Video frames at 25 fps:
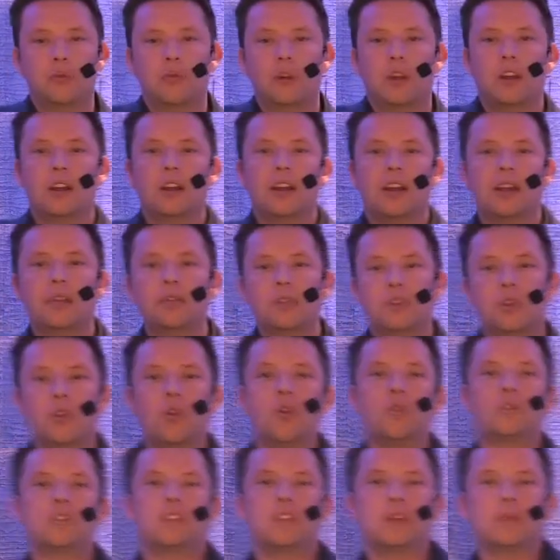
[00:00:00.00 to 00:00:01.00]
you want to level
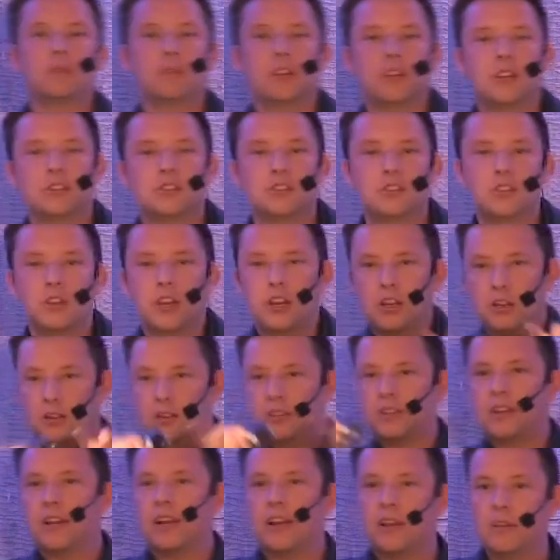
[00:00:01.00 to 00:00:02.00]
off something, is you're going to
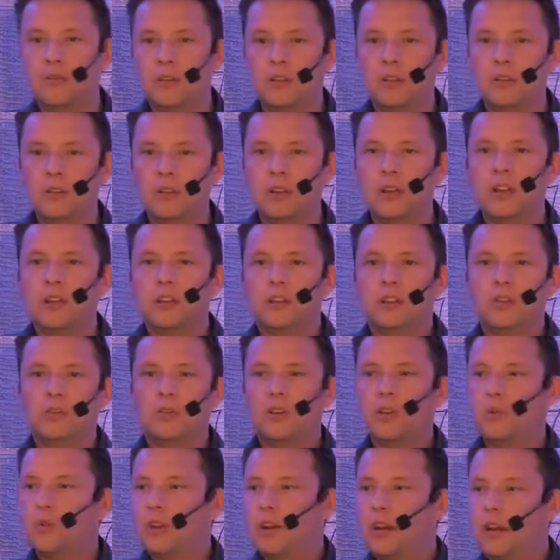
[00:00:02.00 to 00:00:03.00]
use a level. You all
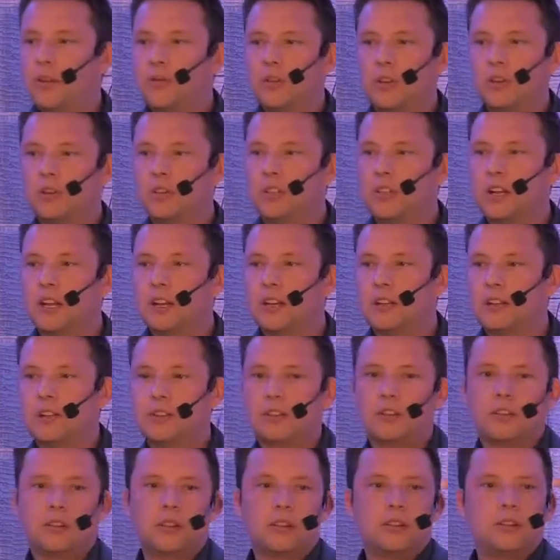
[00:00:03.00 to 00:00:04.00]
know what a level looks like. It's
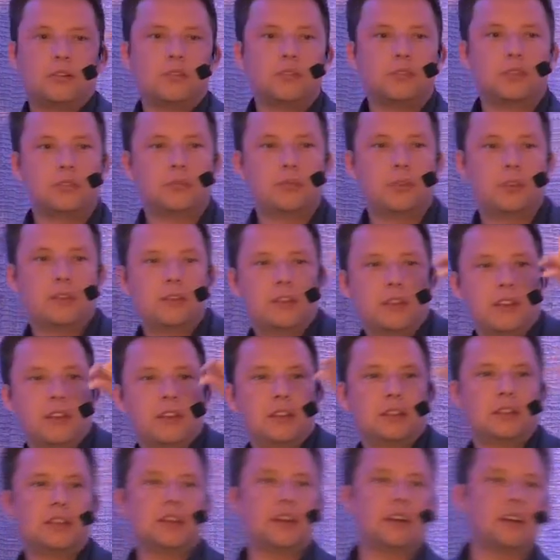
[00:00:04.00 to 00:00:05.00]
got the little spirit thing
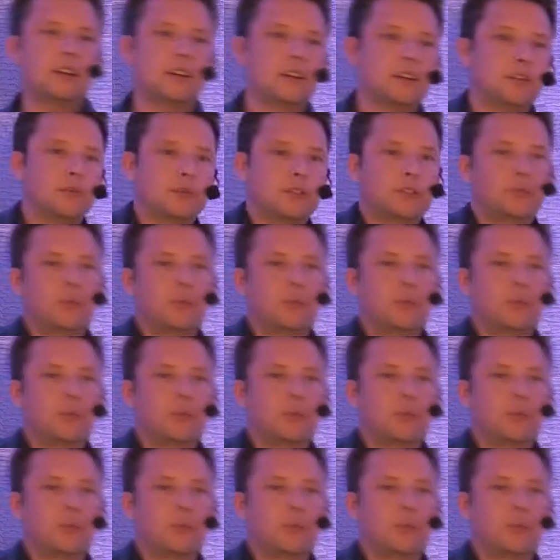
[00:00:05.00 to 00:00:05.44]
inside, and it will